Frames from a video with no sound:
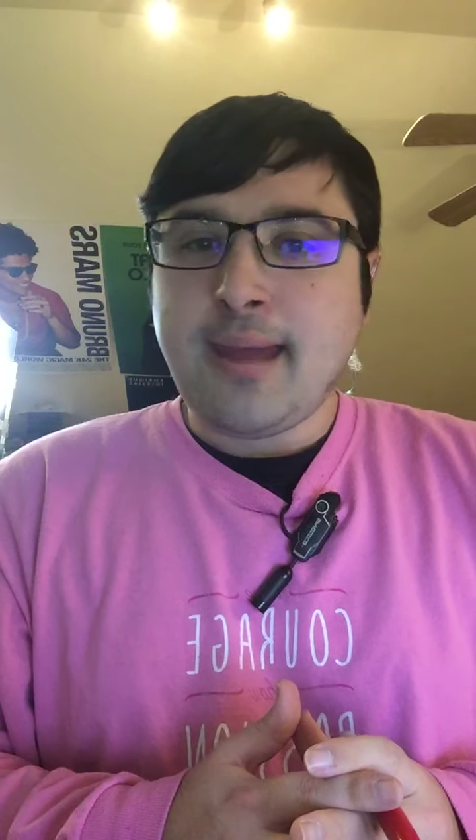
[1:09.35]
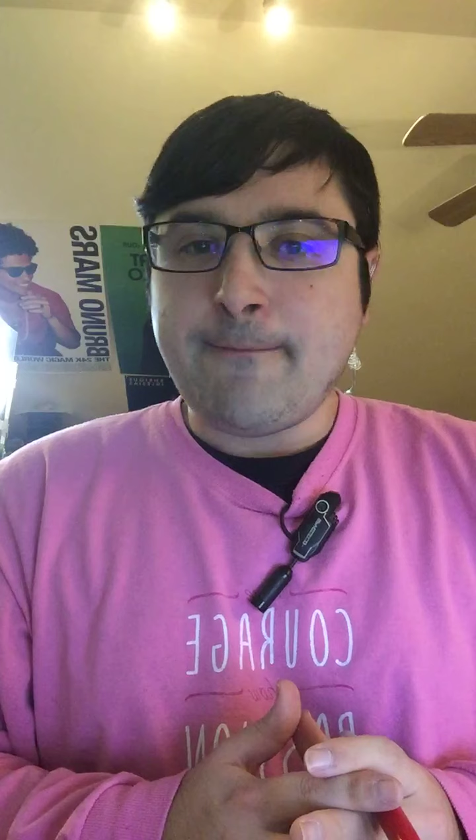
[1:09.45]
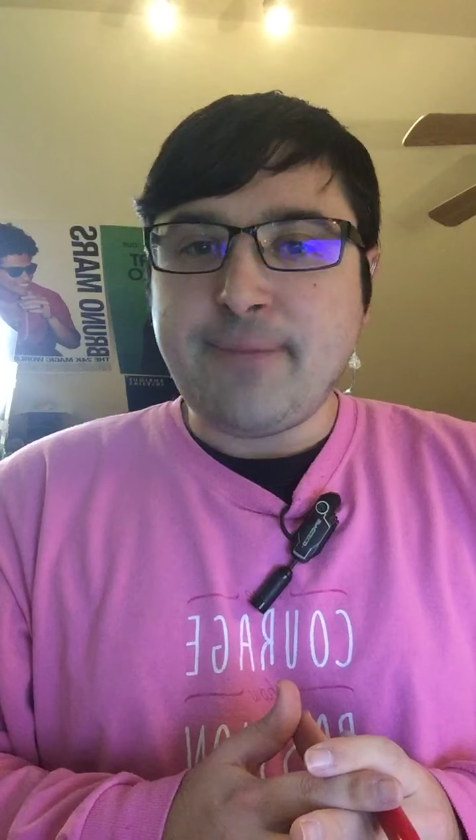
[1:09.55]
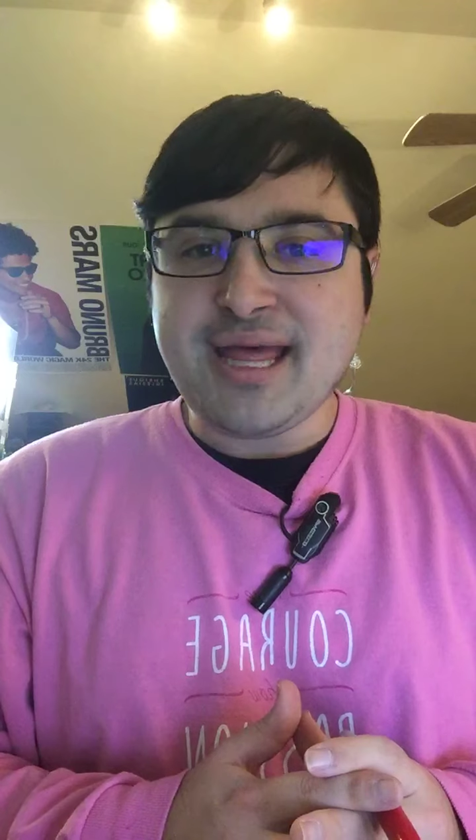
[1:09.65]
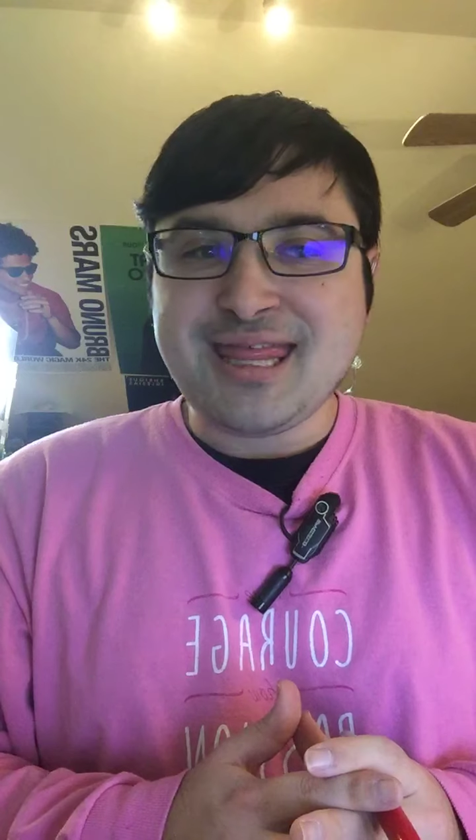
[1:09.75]

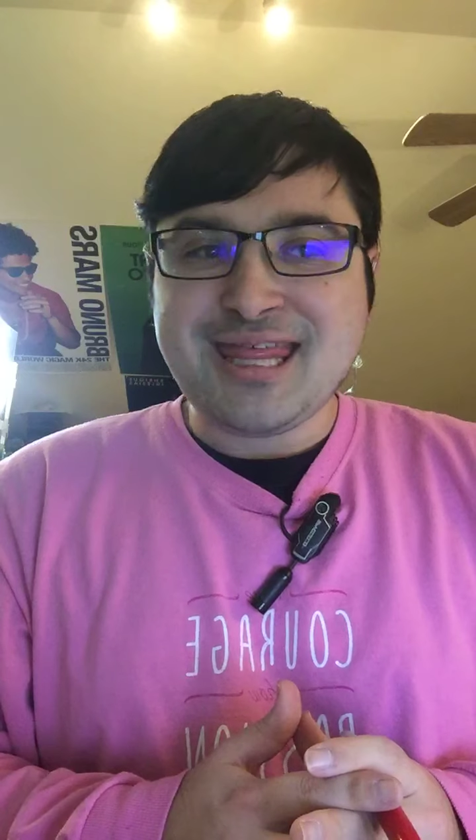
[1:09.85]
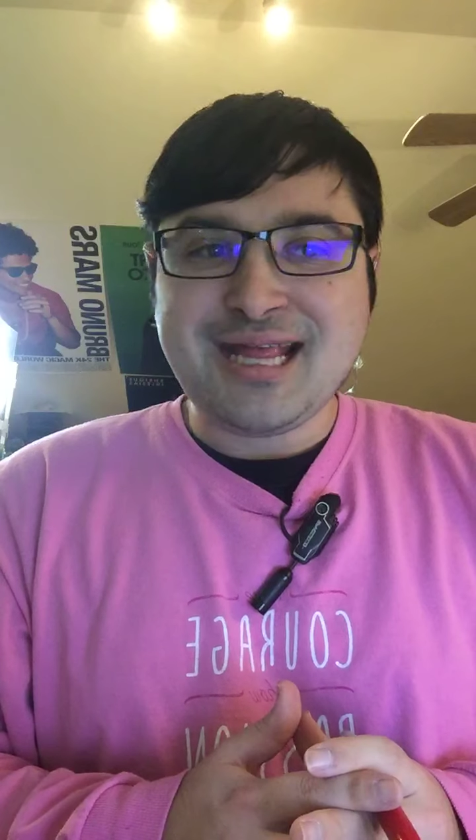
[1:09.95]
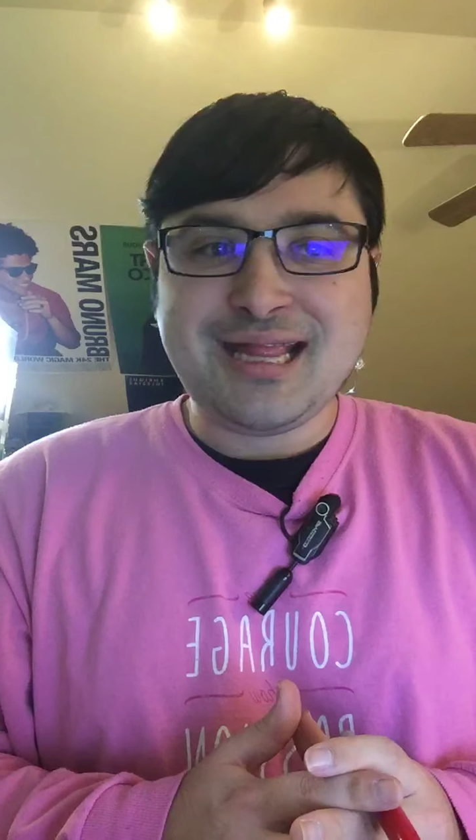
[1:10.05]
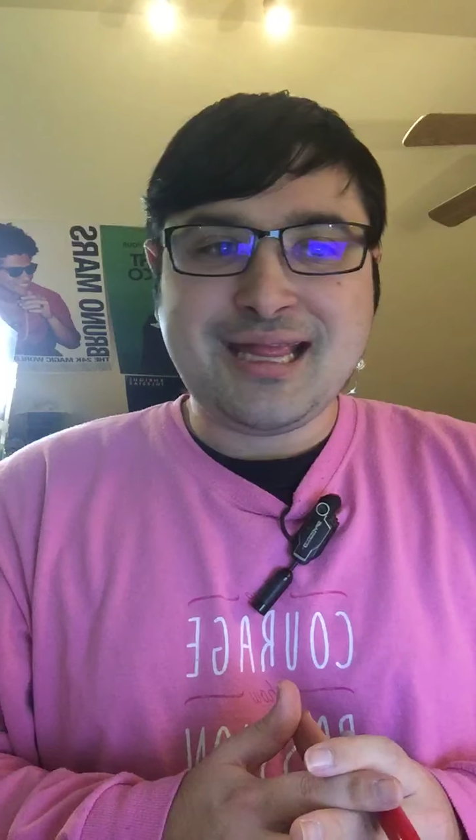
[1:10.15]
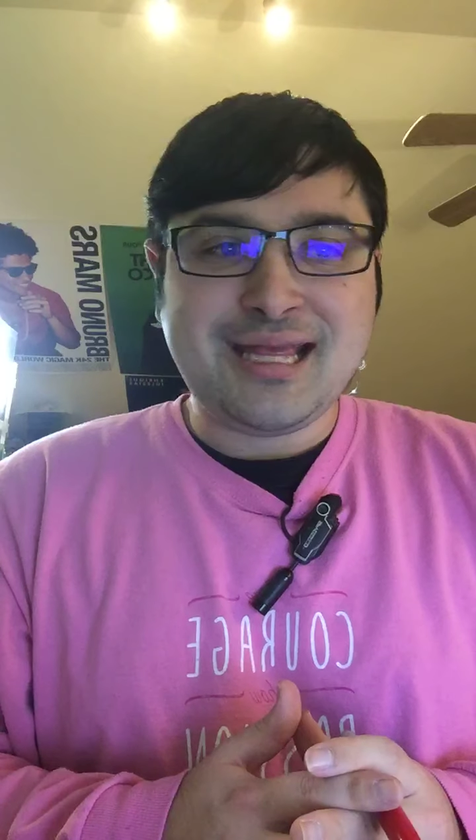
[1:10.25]
But
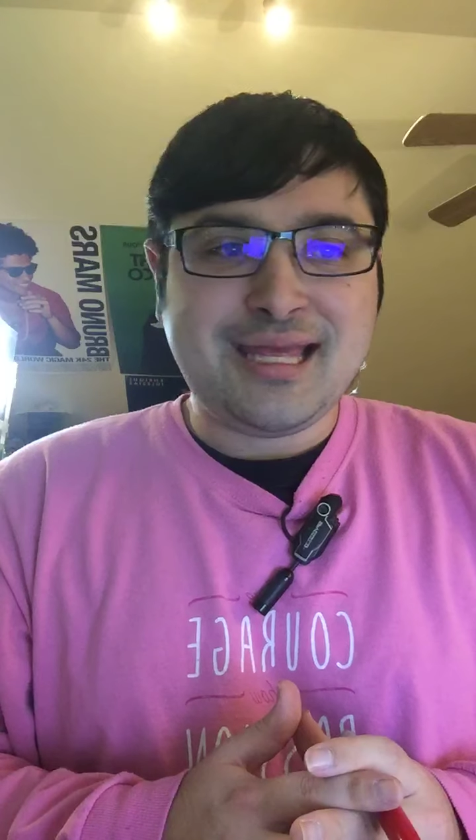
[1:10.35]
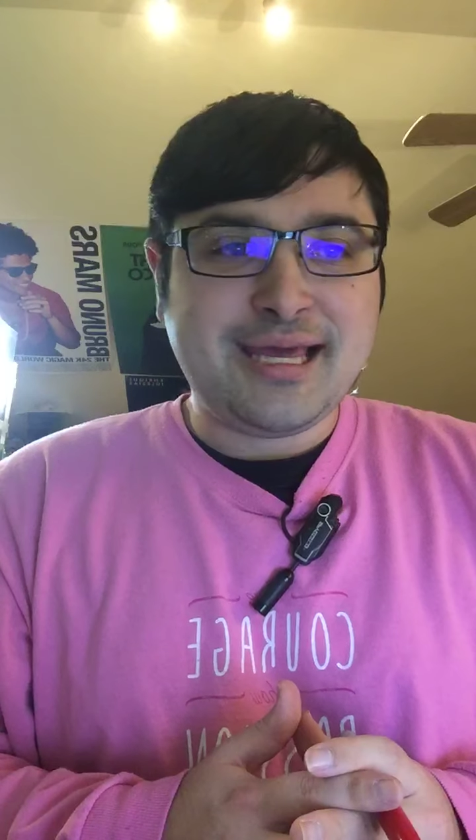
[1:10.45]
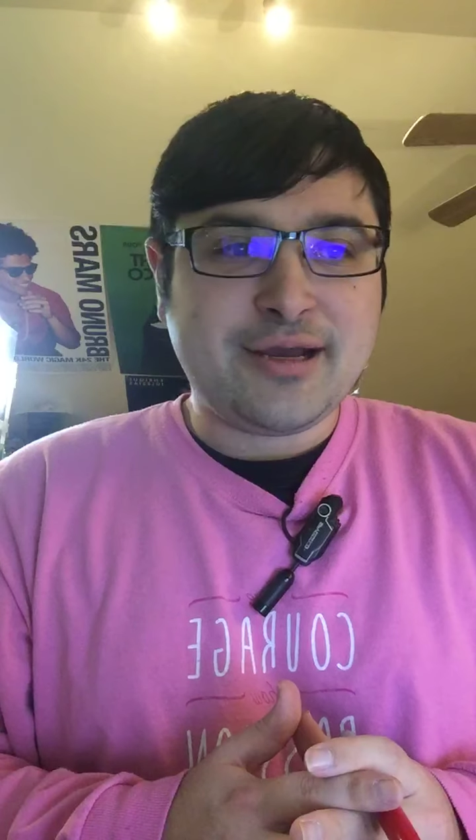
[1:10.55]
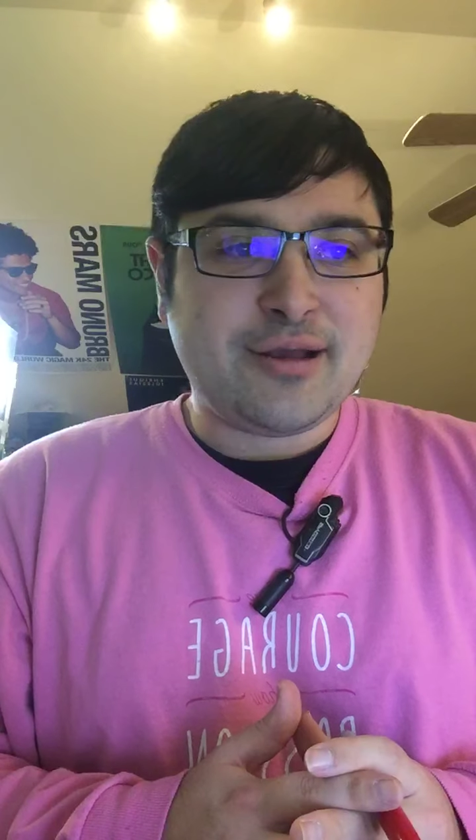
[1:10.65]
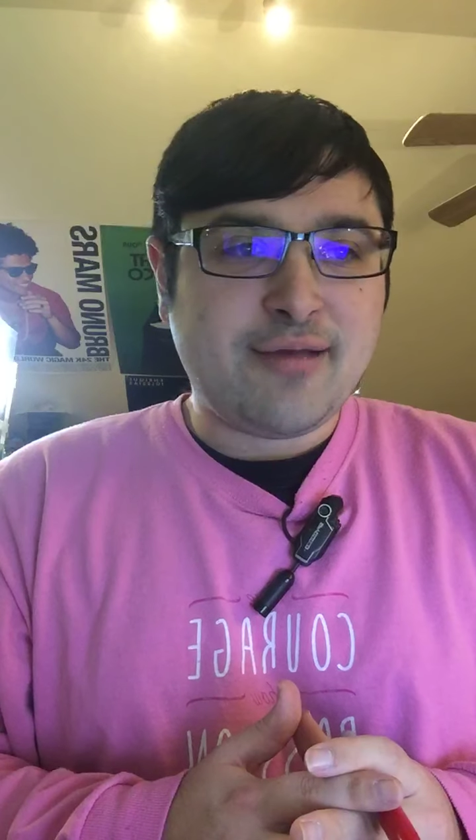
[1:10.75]
this year,